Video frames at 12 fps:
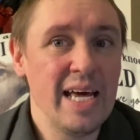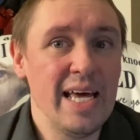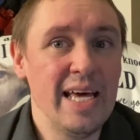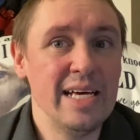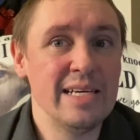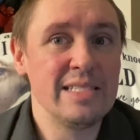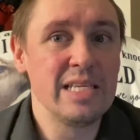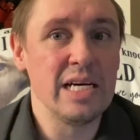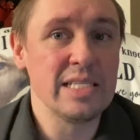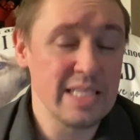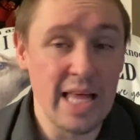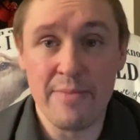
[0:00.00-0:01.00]
is
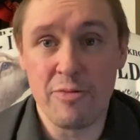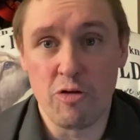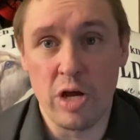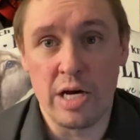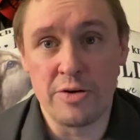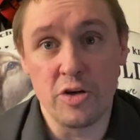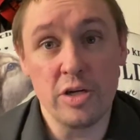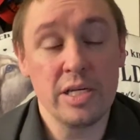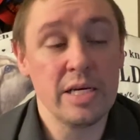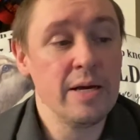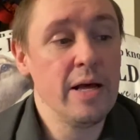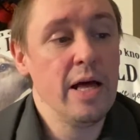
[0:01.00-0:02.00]
Slime 300.
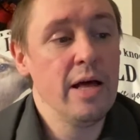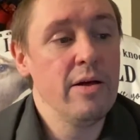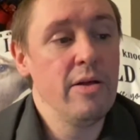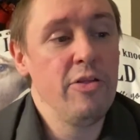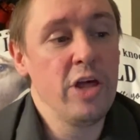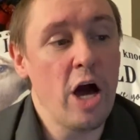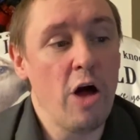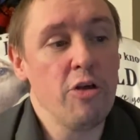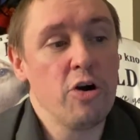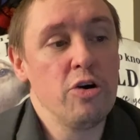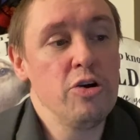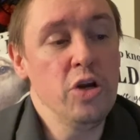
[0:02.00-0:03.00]
The
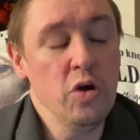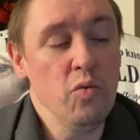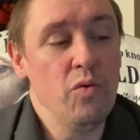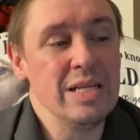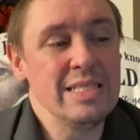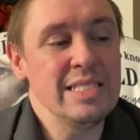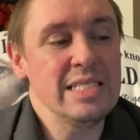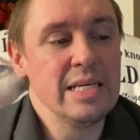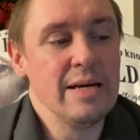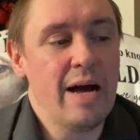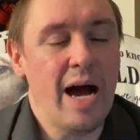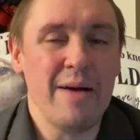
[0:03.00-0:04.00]
other new ones
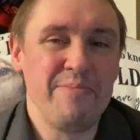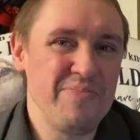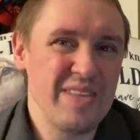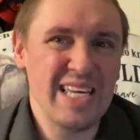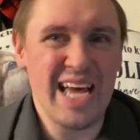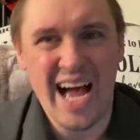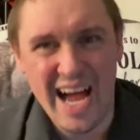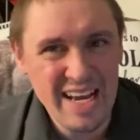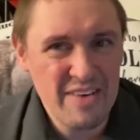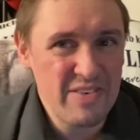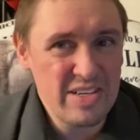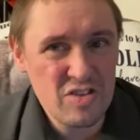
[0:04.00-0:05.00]
I'm
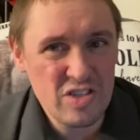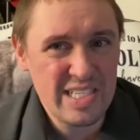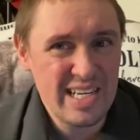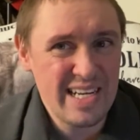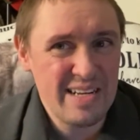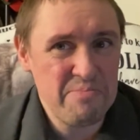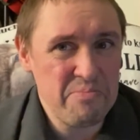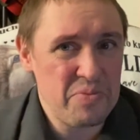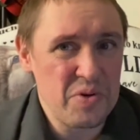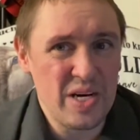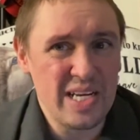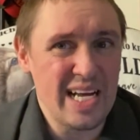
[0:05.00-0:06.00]
kind of interested in,
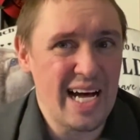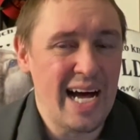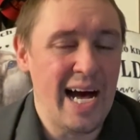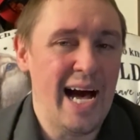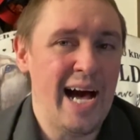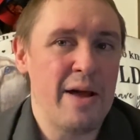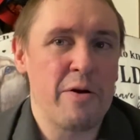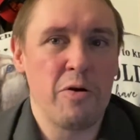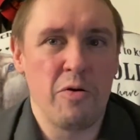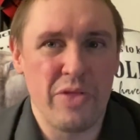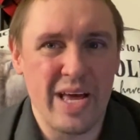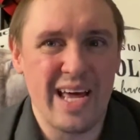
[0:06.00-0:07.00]
but I don't
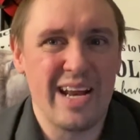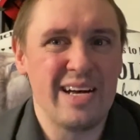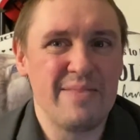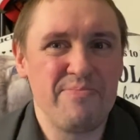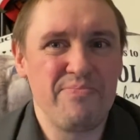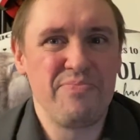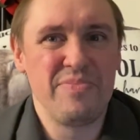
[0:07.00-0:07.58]
know. We gotta